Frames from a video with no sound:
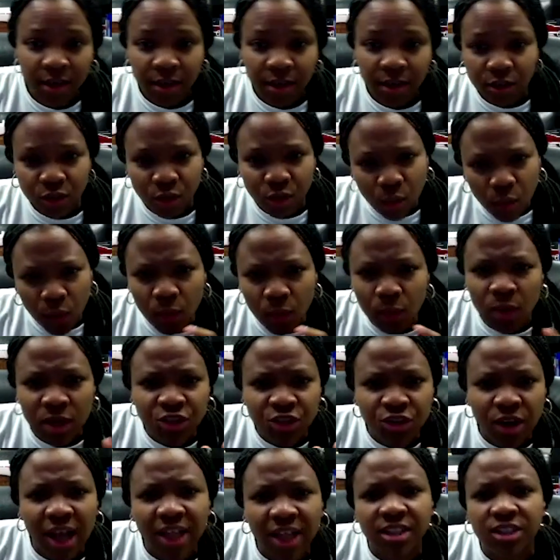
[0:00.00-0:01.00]
So what we're
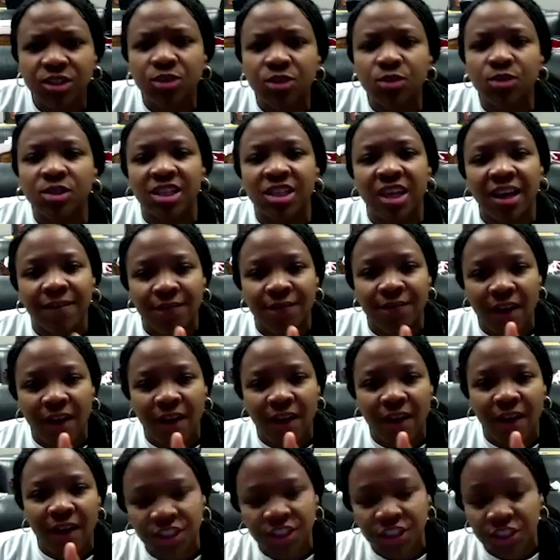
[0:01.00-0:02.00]
trying to do is get
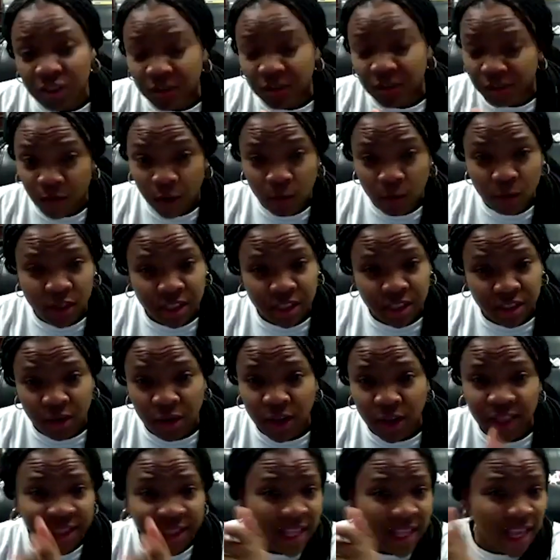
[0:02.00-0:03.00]
Val just to focus
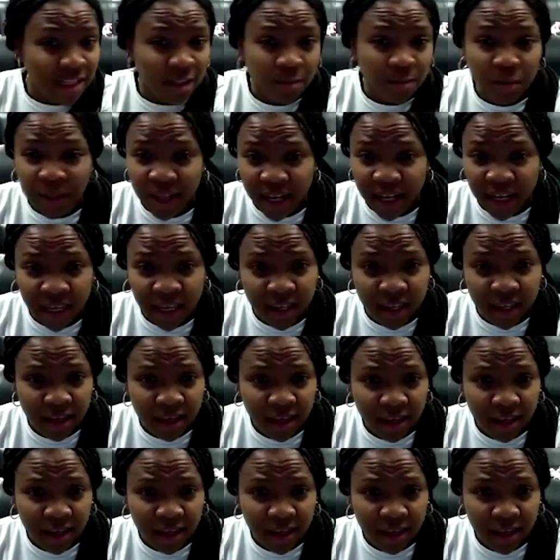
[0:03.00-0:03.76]
on next play,